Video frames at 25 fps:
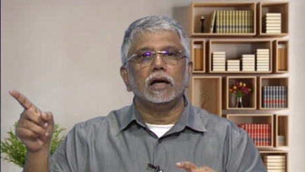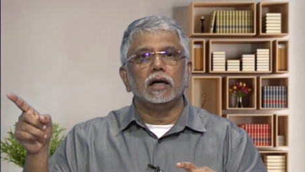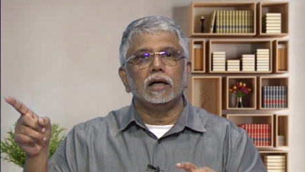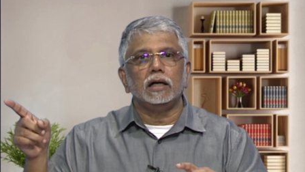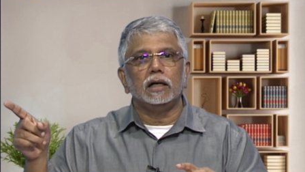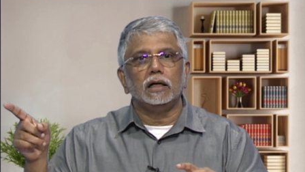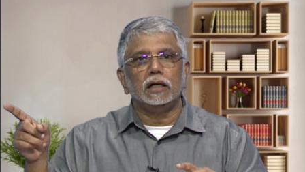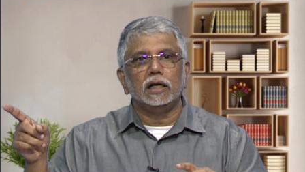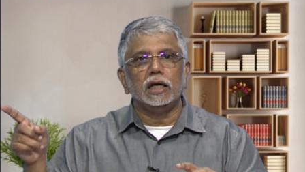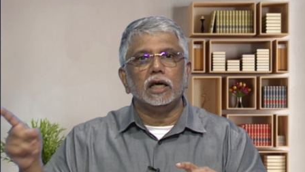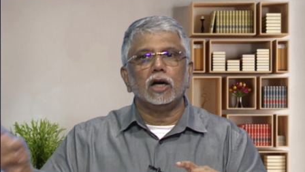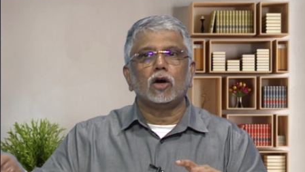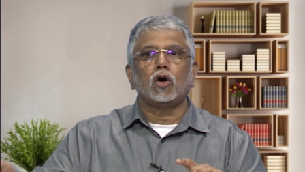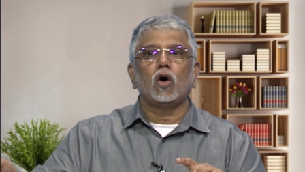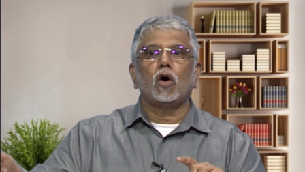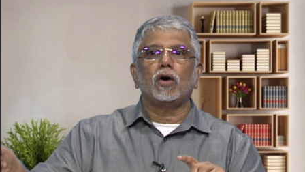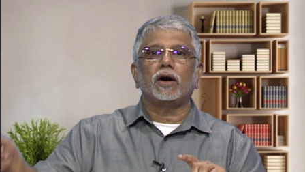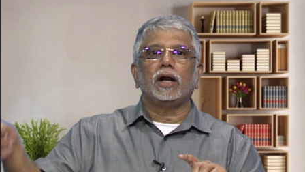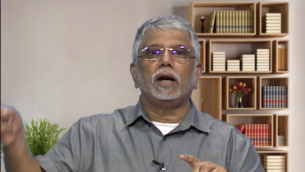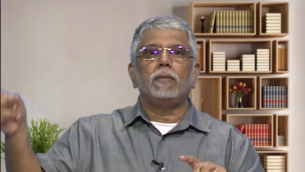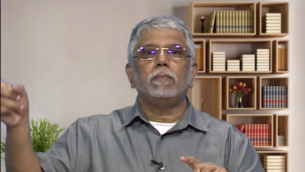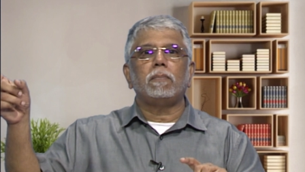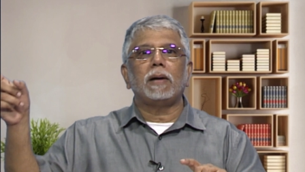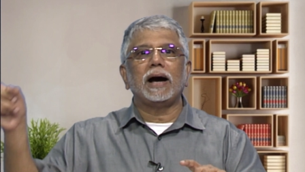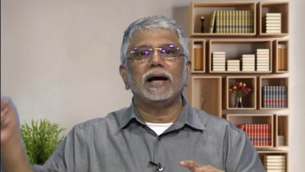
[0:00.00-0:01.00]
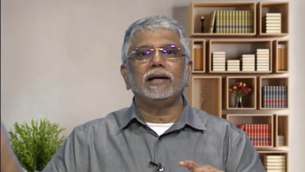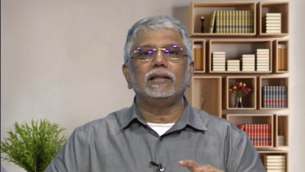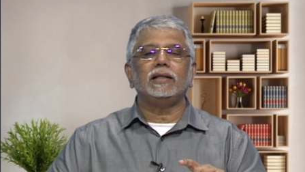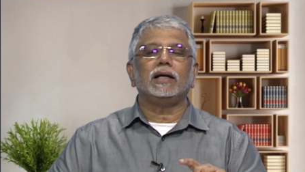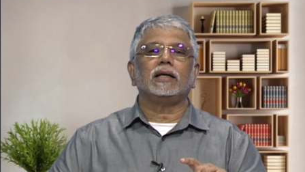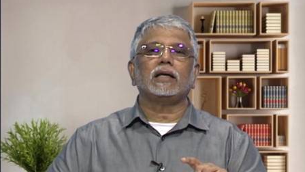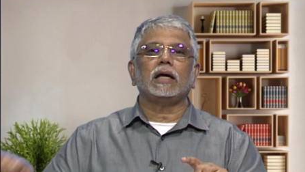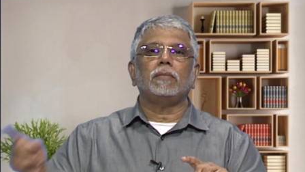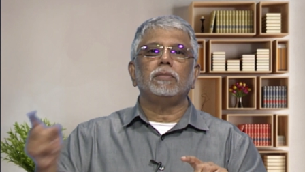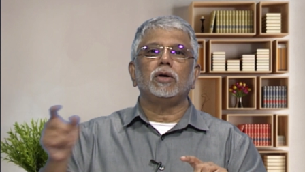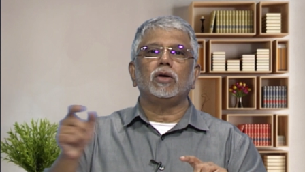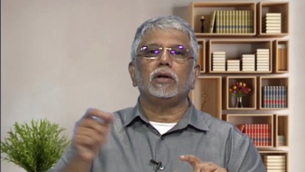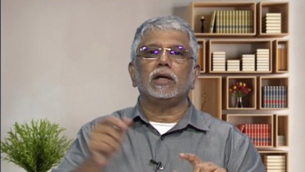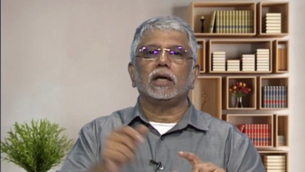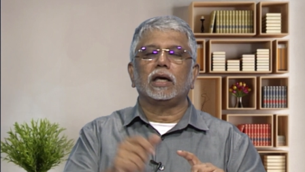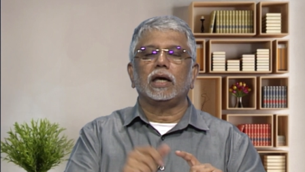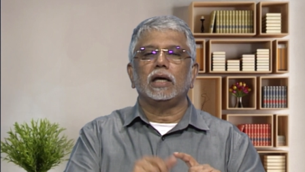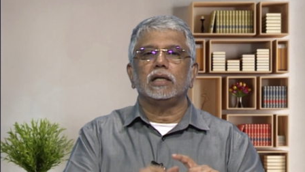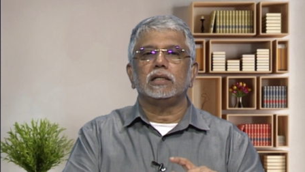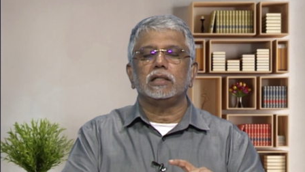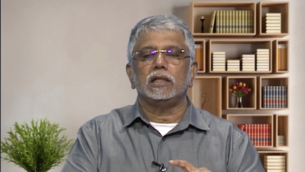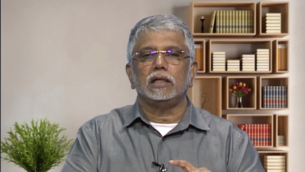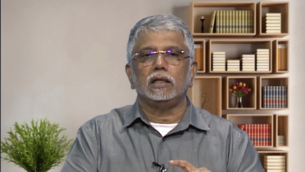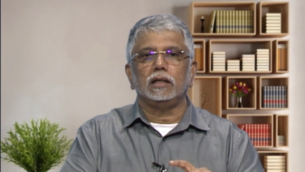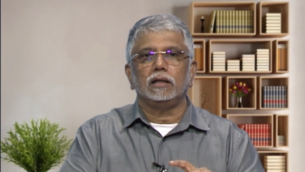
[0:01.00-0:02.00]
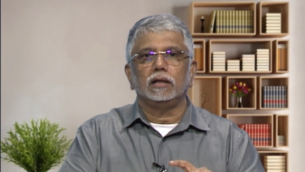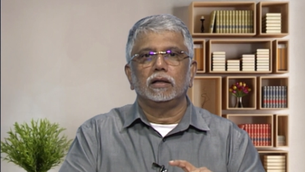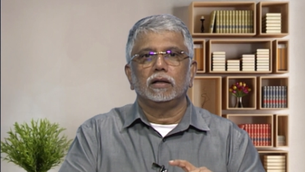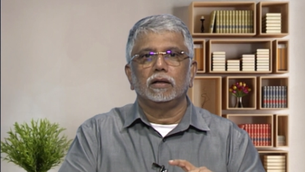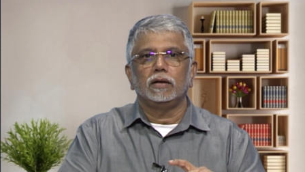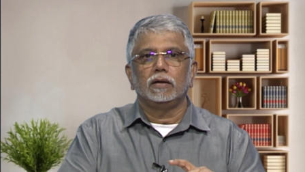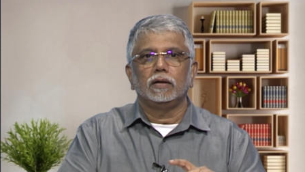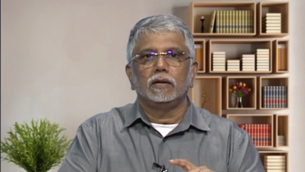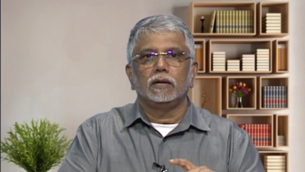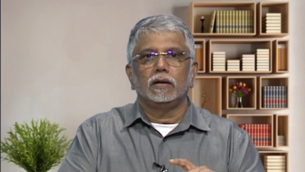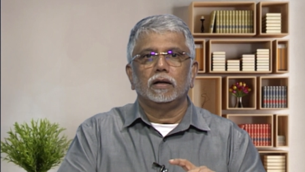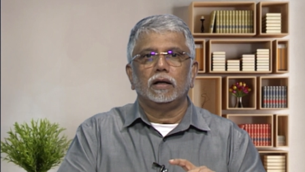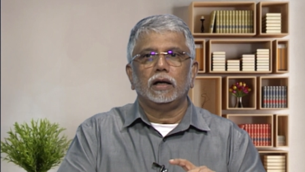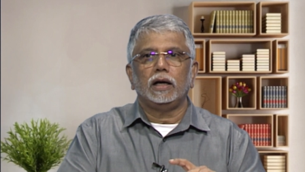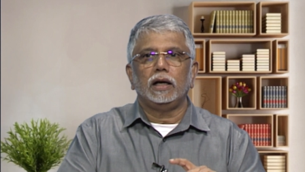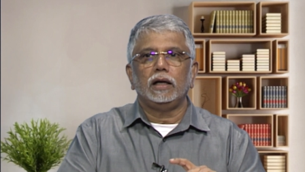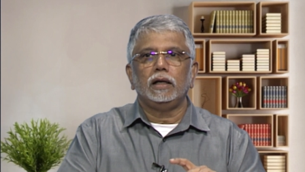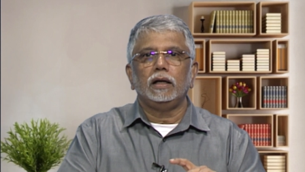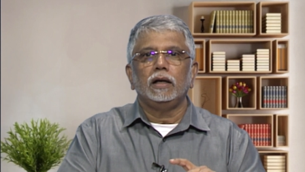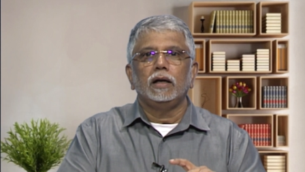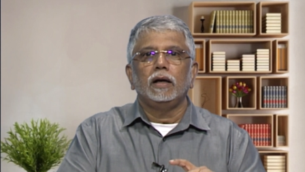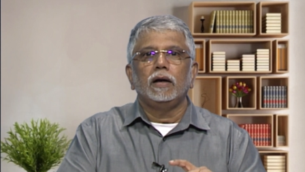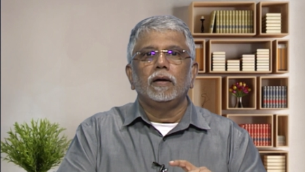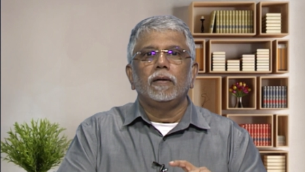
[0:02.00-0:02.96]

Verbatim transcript: decoded by the communicatee, right?